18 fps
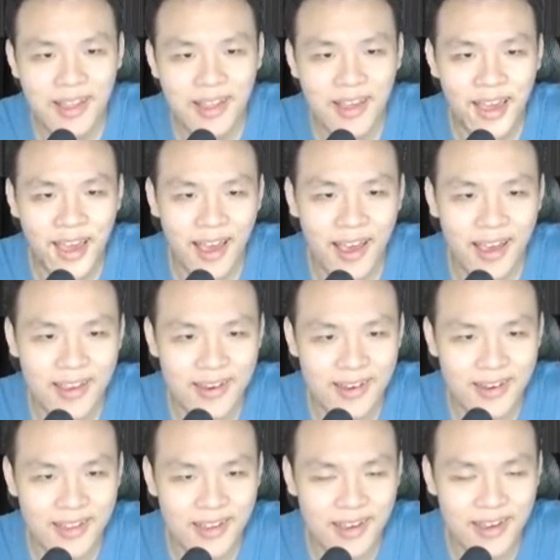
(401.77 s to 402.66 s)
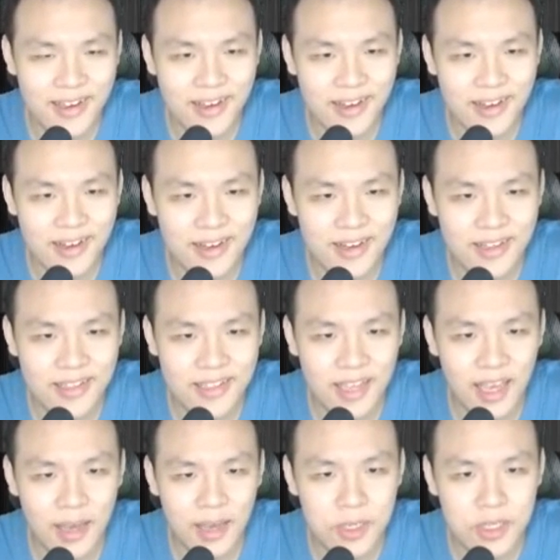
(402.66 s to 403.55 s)
And
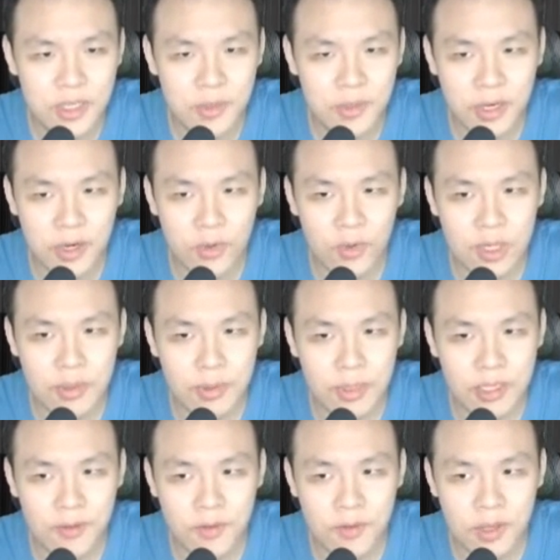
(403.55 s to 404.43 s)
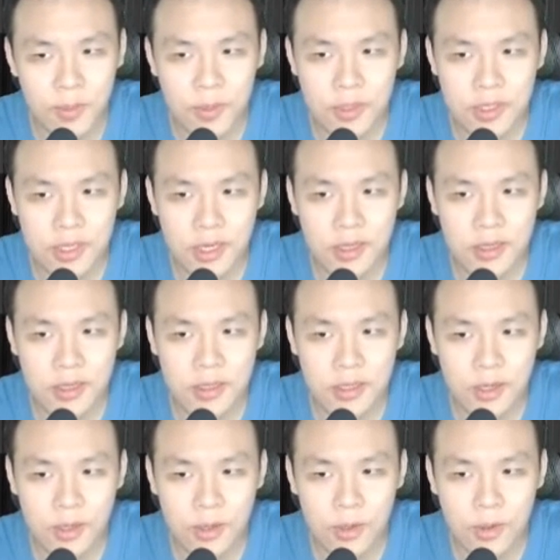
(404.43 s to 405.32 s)
damage has been increased by 17%.
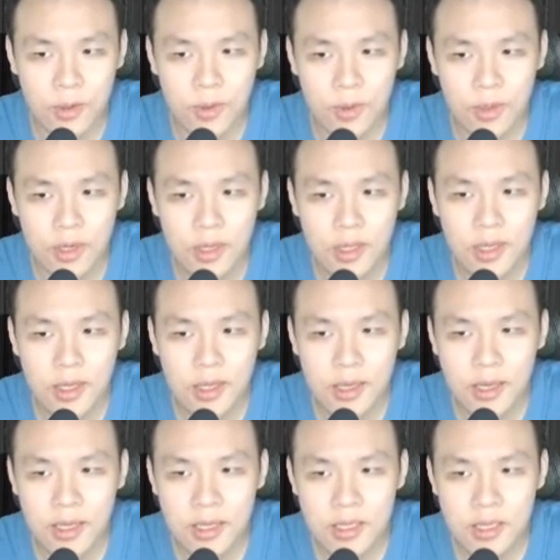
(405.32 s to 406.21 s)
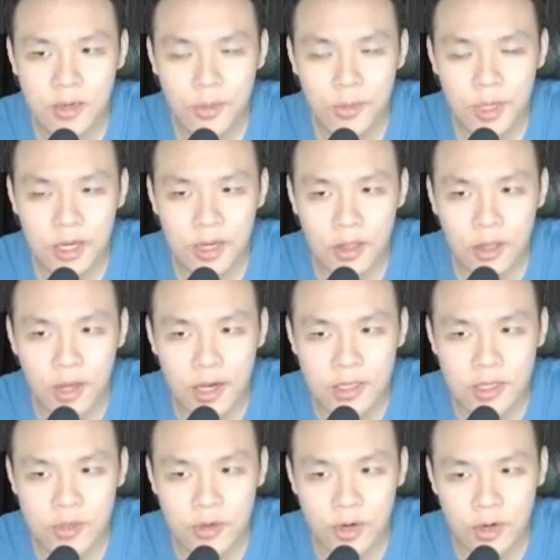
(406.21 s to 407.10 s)
So he's going to be a lot
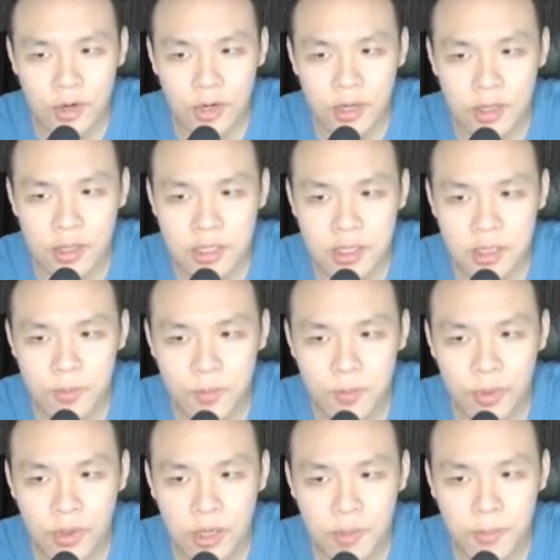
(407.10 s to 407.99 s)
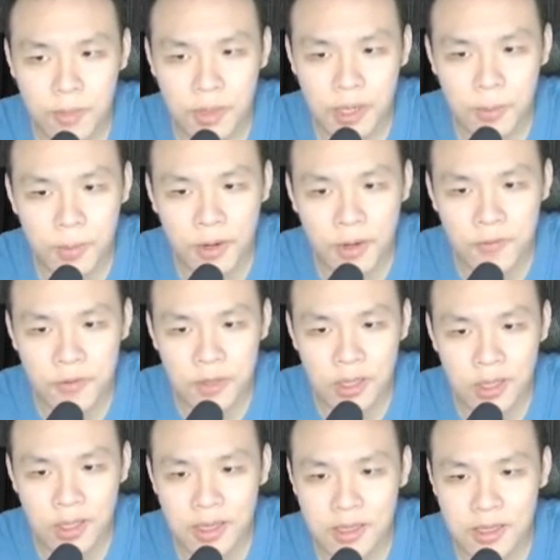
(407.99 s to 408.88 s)
stronger now. This is a pretty big buff
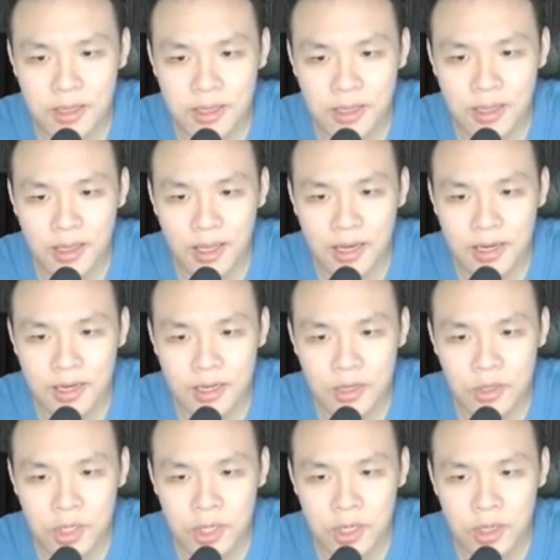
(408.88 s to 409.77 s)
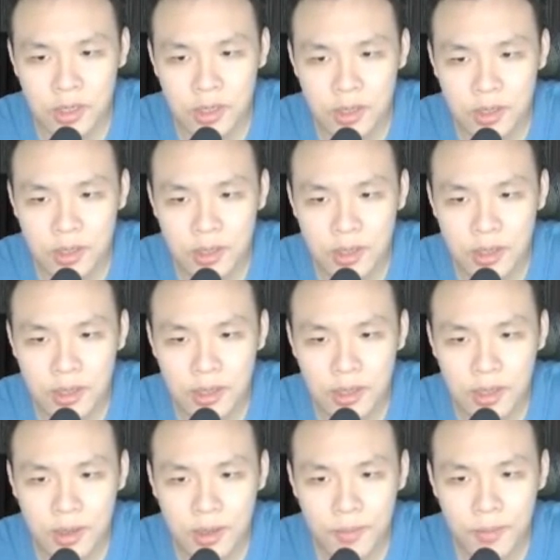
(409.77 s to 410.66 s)
to the Light Ninja,
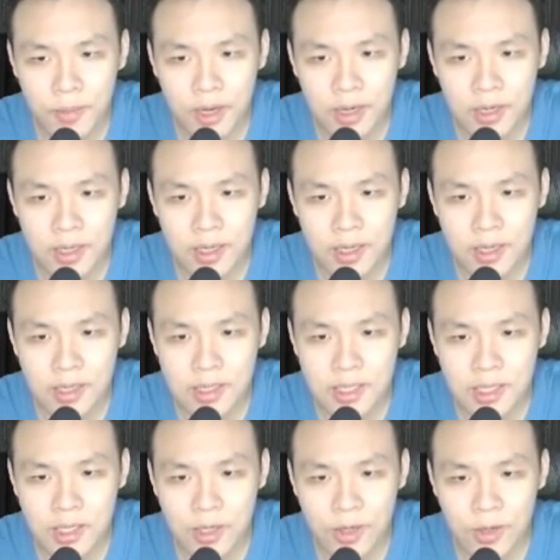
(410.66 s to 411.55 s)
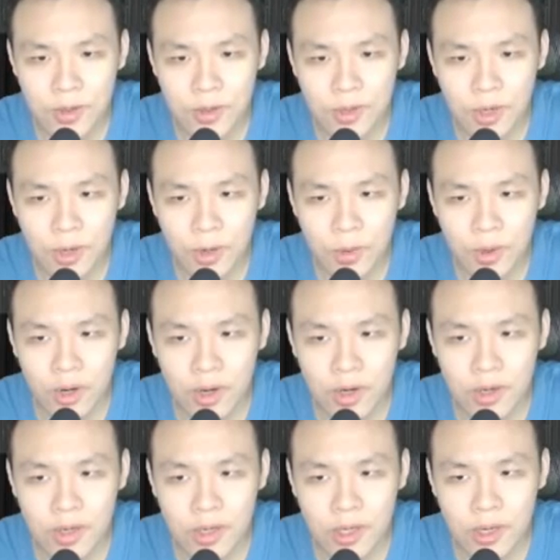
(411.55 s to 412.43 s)
but he is still
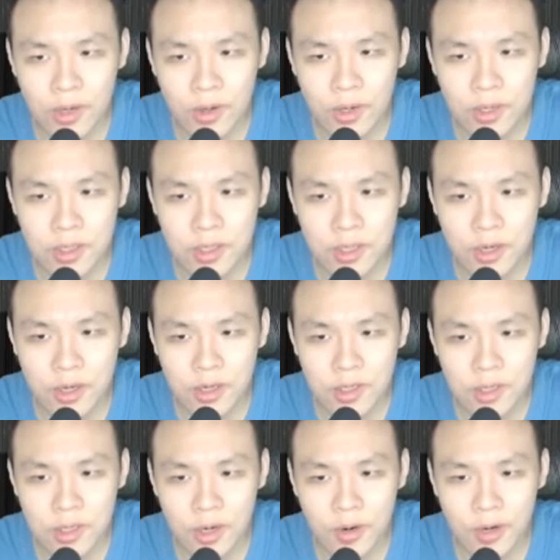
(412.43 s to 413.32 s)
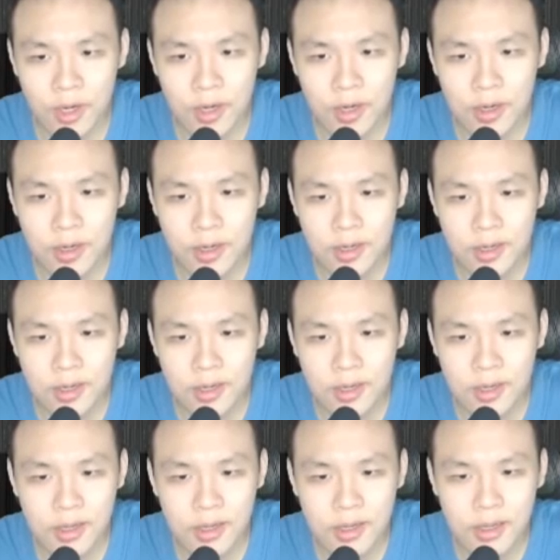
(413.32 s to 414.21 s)
nowhere near as good as Arya.
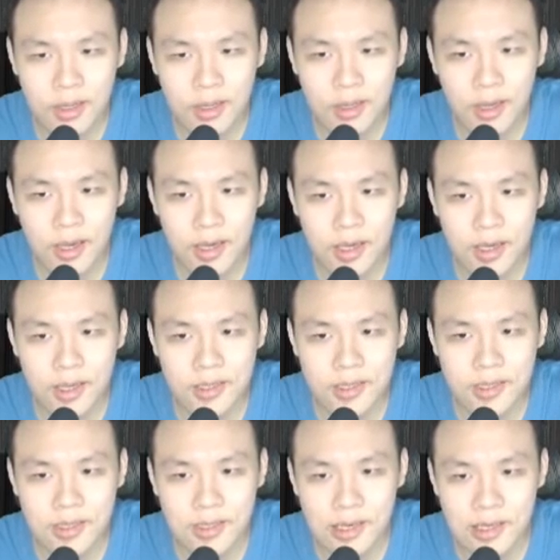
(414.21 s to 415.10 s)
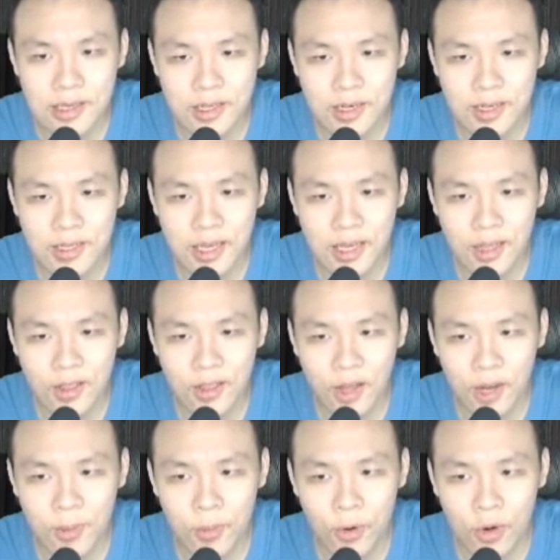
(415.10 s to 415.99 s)
Like it's going to take a
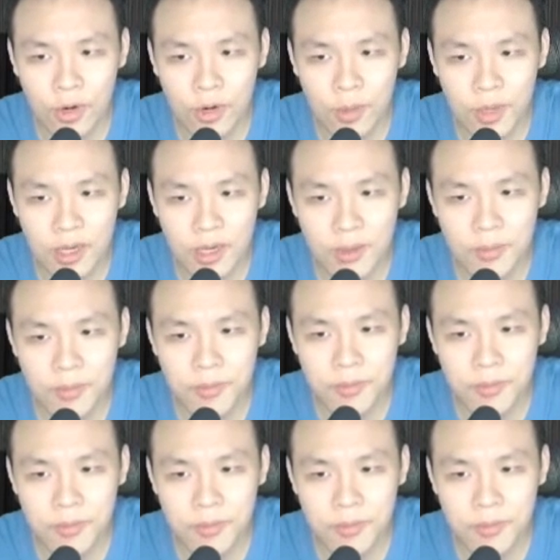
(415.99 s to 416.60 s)
lot more to make him,